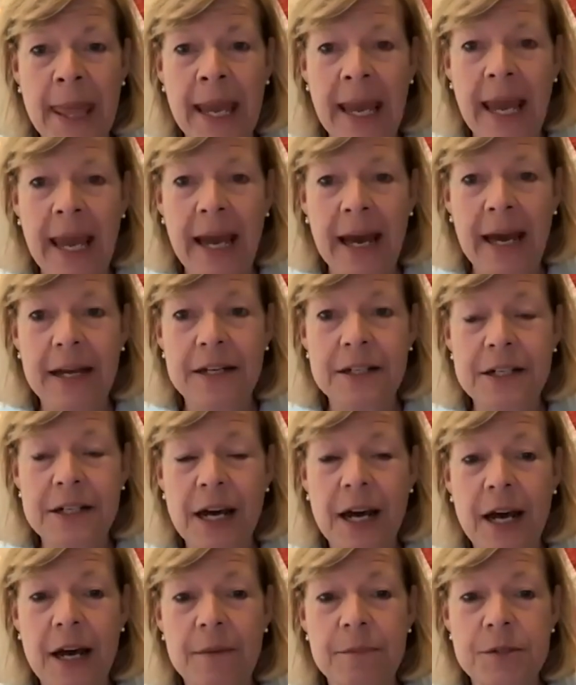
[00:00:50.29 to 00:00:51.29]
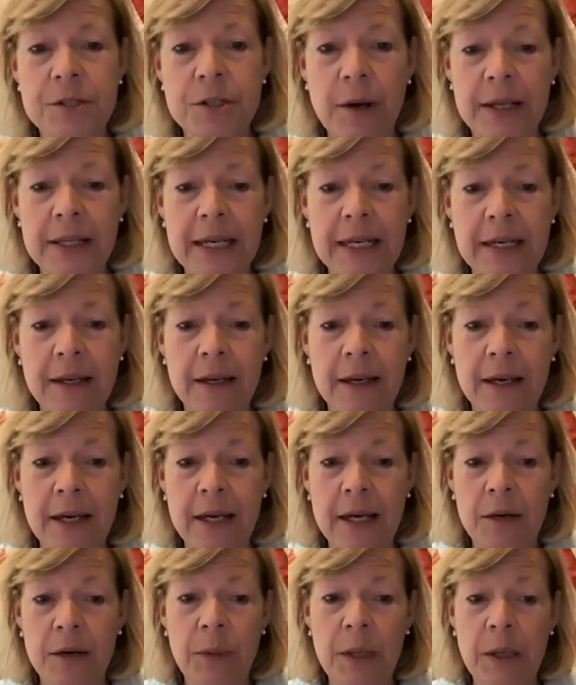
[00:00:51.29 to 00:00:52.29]
And so I think
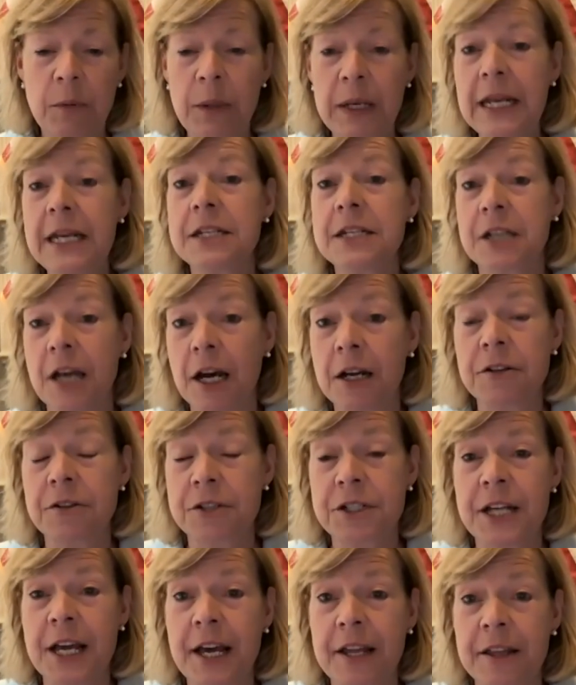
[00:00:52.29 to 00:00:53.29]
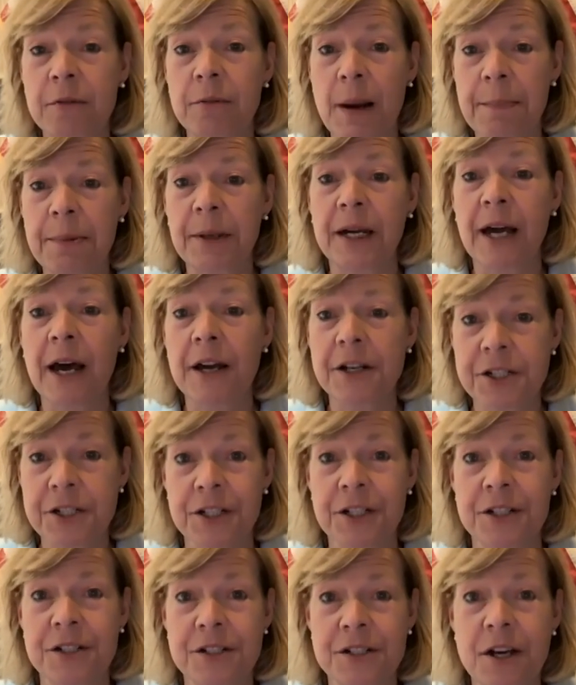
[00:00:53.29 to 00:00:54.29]
we need to understand the
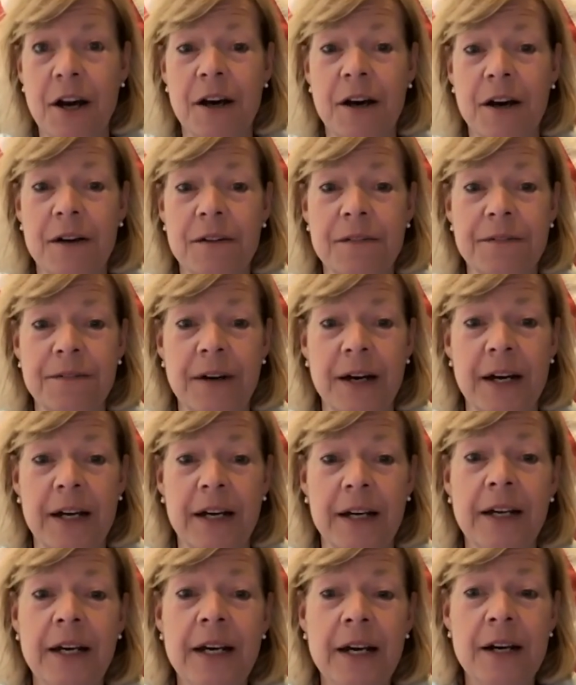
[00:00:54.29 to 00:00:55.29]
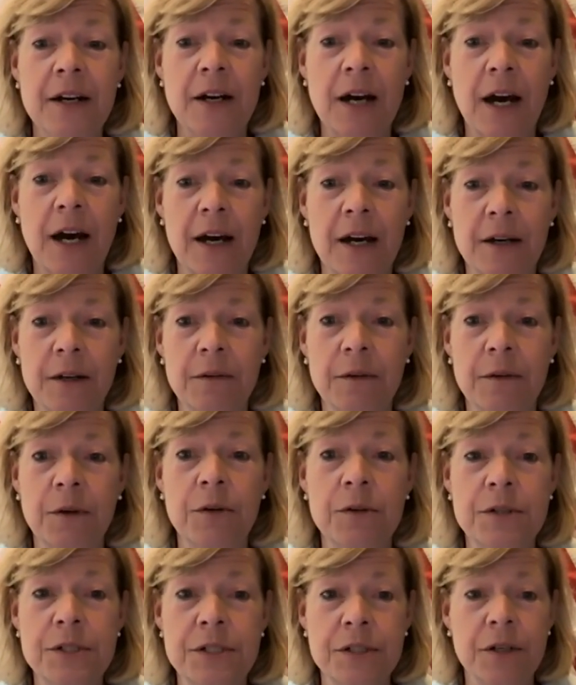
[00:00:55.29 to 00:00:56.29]
repercussions of
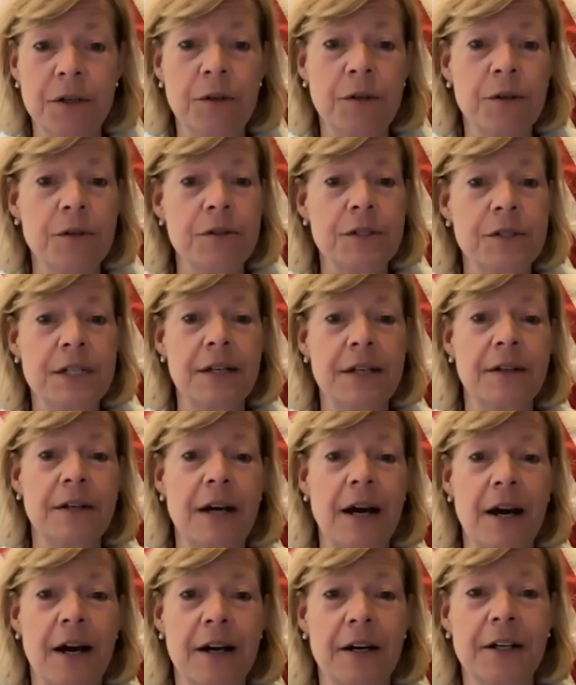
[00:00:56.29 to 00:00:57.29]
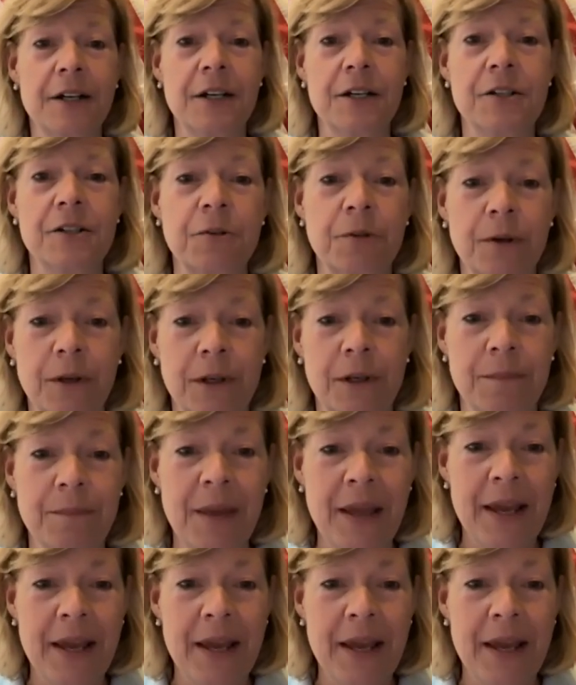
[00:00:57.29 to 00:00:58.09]
who's in control.